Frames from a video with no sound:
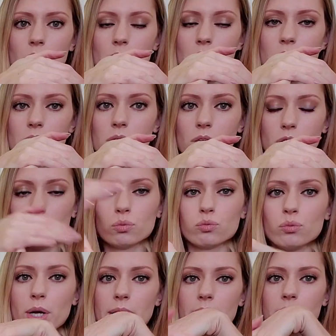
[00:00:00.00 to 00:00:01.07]
is a
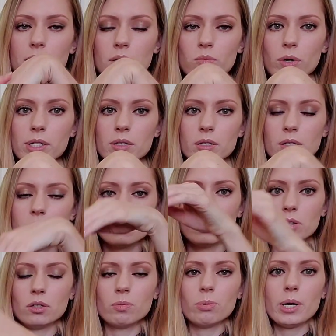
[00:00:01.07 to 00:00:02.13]
great way to
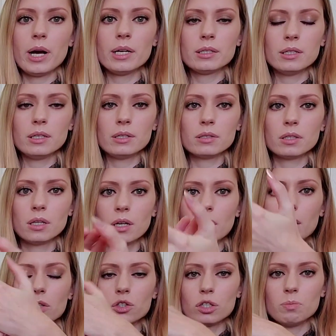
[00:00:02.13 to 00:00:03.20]
start your practice,
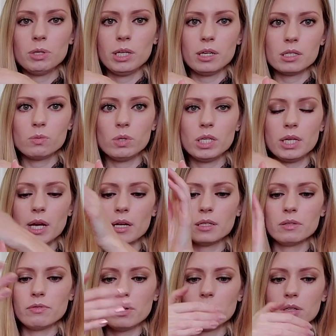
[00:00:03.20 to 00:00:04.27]
just because we can
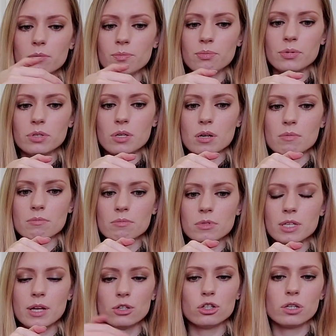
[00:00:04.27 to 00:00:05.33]
develop some
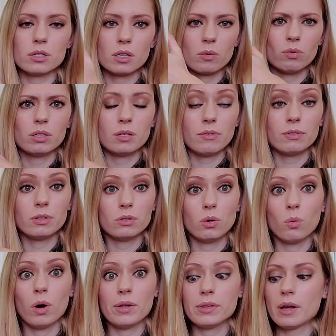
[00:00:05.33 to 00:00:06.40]
tensions and we definitely
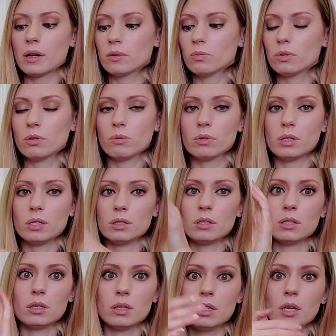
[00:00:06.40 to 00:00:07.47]
don't want that. We don't want it
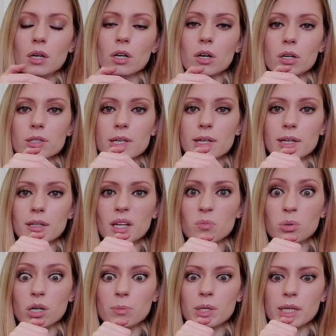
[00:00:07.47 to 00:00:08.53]
to cause any
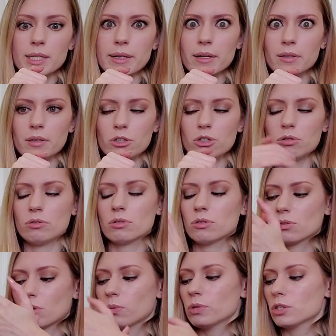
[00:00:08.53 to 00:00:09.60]
like permanent health issues.
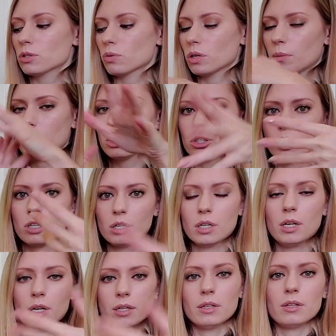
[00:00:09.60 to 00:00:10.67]
So we just want to make sure
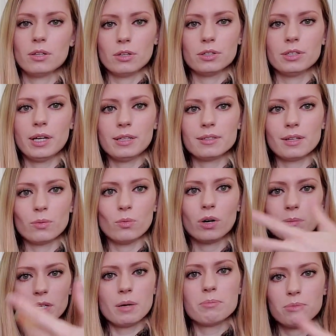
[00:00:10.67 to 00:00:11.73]
that you're nice and
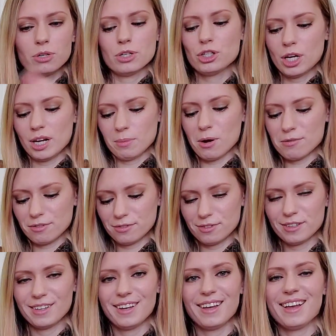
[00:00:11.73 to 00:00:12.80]
warmed up. Shake them
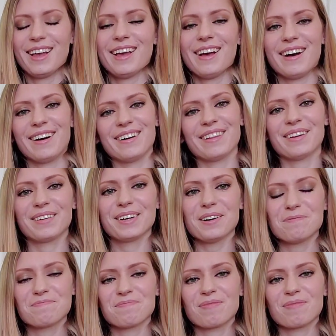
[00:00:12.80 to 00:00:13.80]
off. There we go.